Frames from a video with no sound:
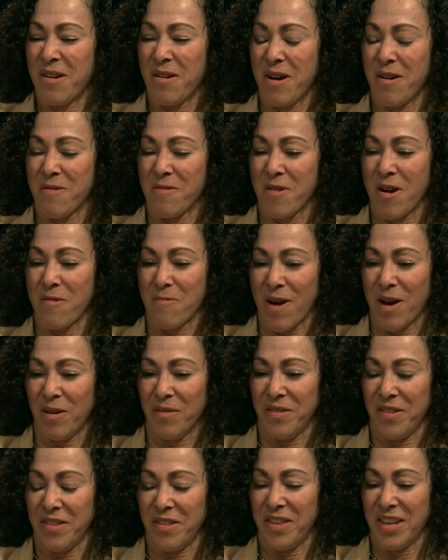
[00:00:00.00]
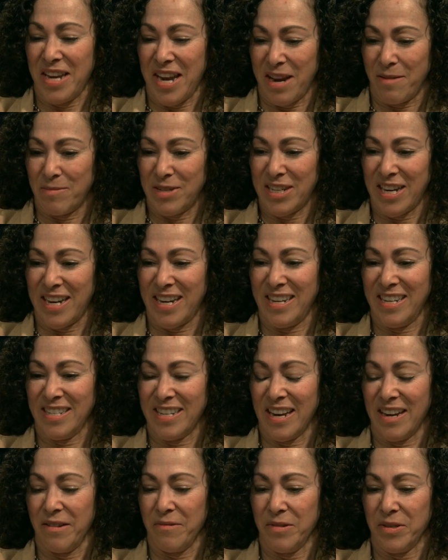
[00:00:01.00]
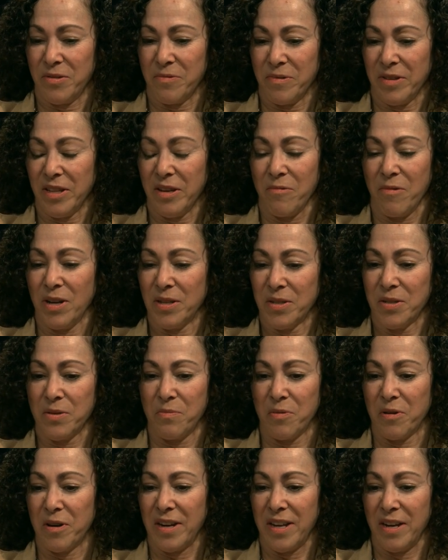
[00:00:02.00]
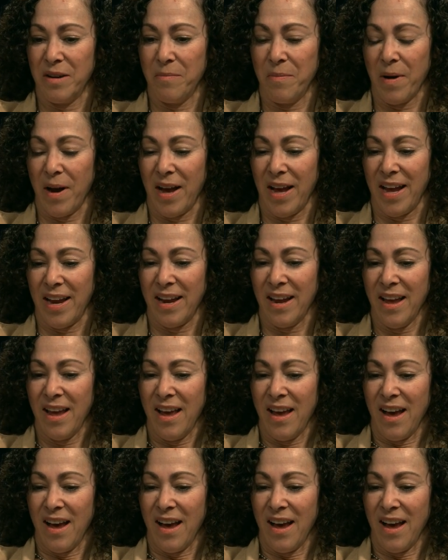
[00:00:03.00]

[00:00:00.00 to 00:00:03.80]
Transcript: around the name change, and it was really well supported by,